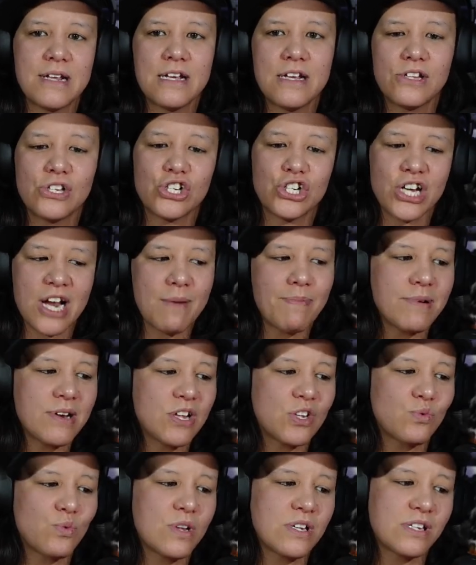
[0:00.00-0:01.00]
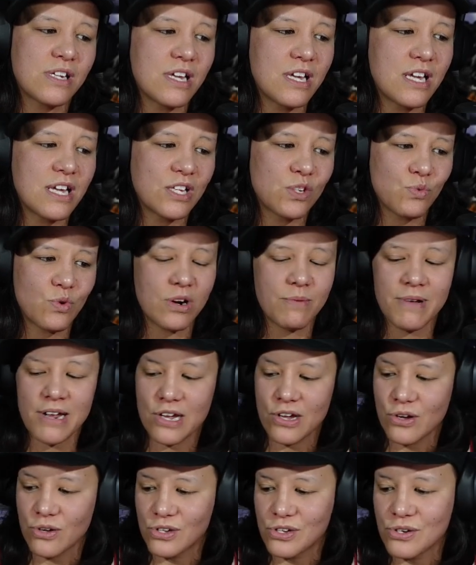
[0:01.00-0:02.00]
It's a Japanese whiskey. It's one of my
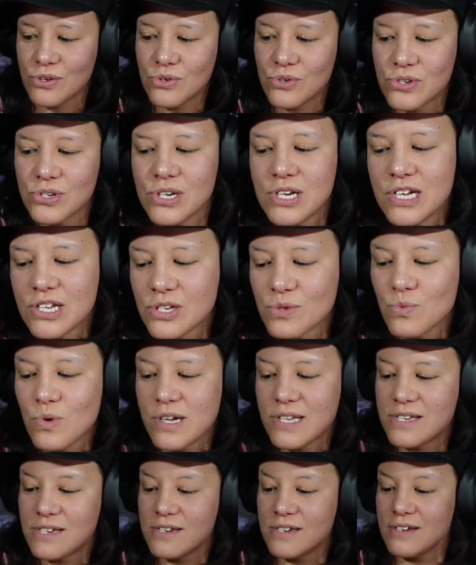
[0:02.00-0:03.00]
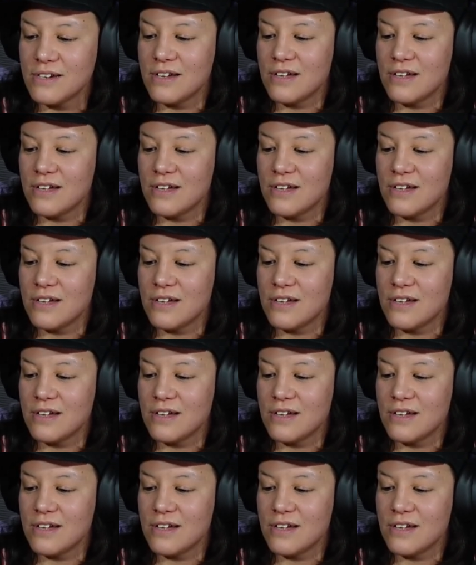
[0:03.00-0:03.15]
go-tos. It's what's